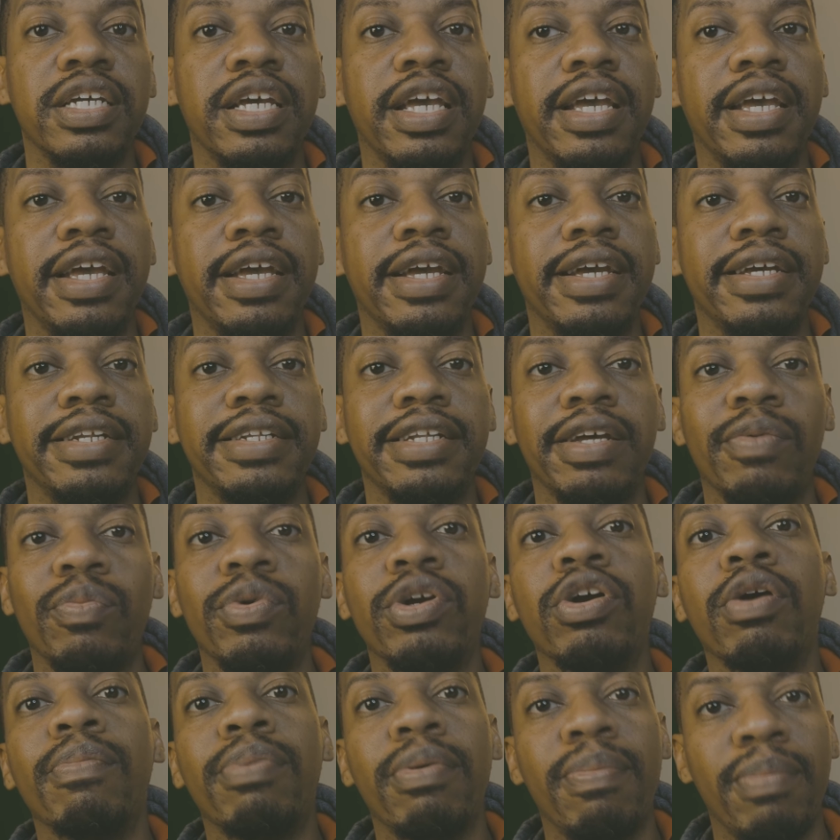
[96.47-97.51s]
And then
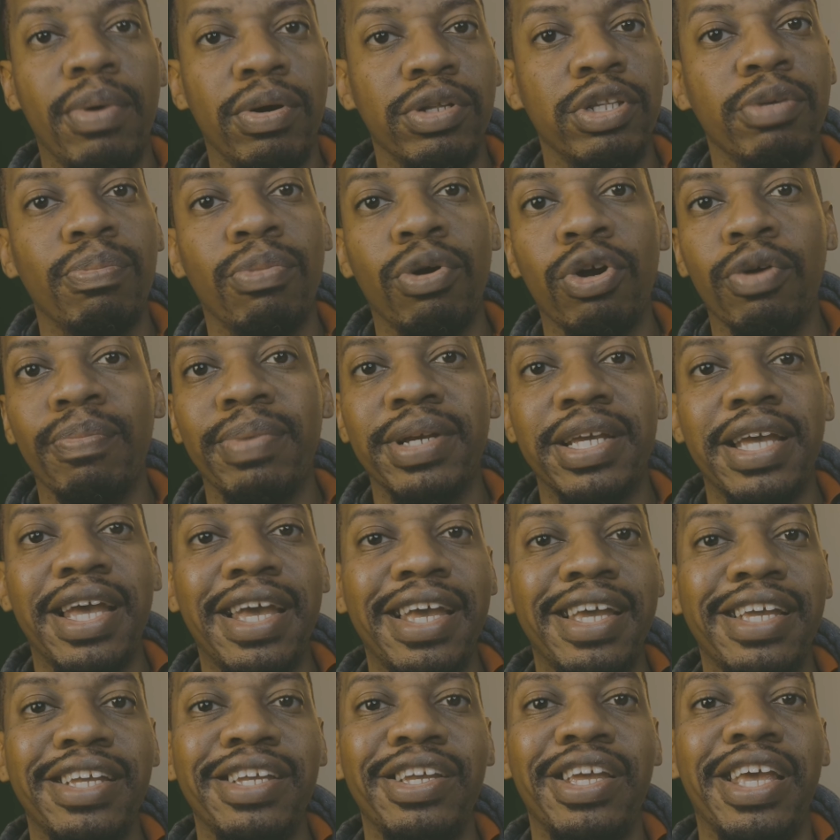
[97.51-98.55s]
we're going to promote the Burger
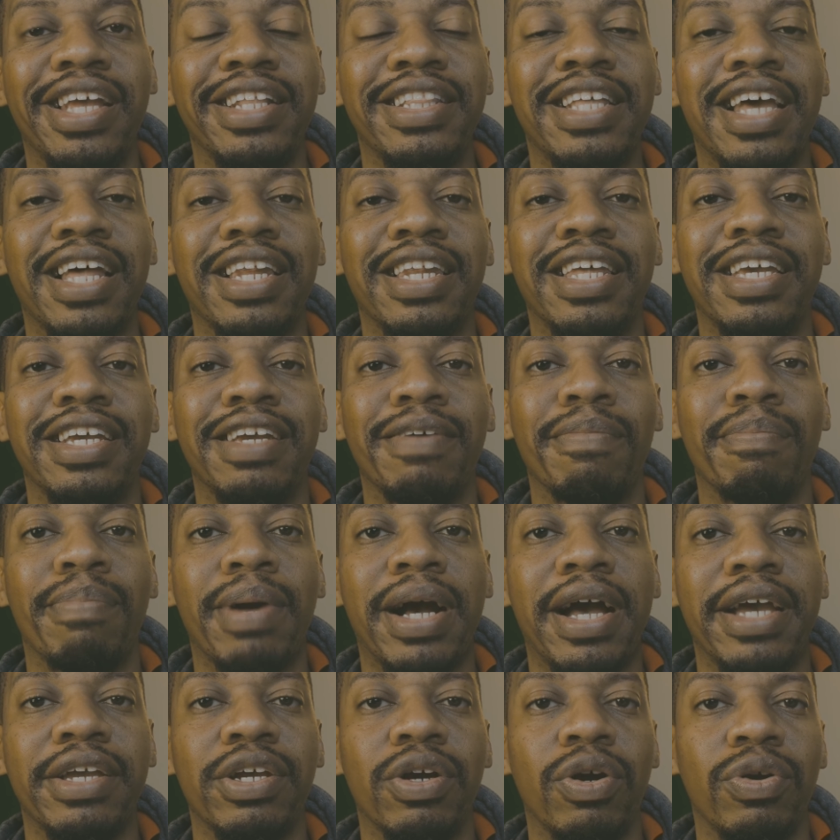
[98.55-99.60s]
Brigade. Hit that link in
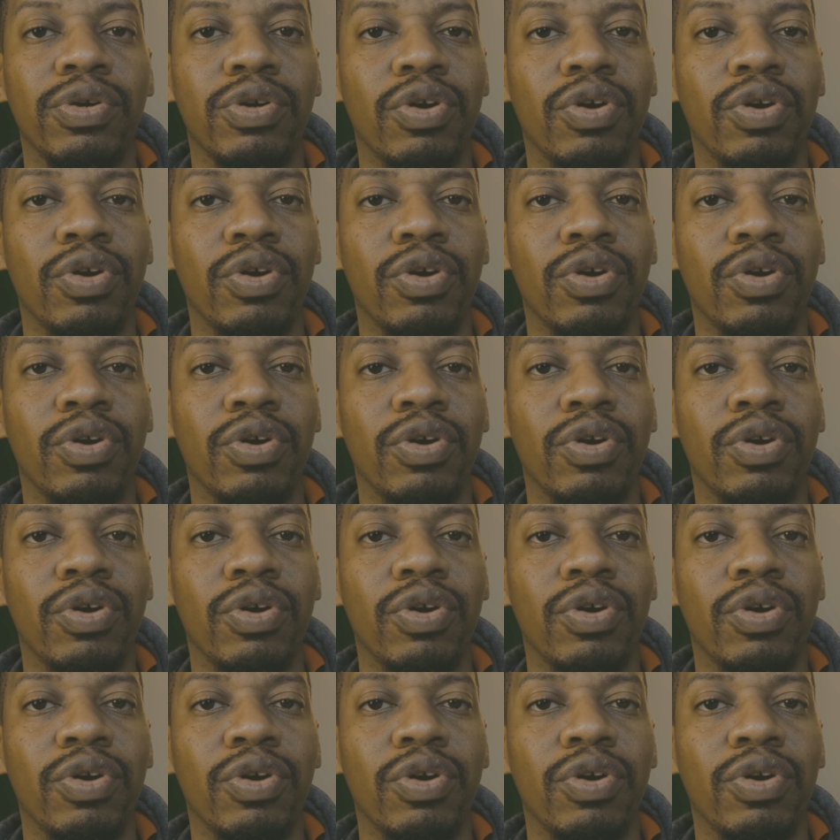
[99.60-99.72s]
bio.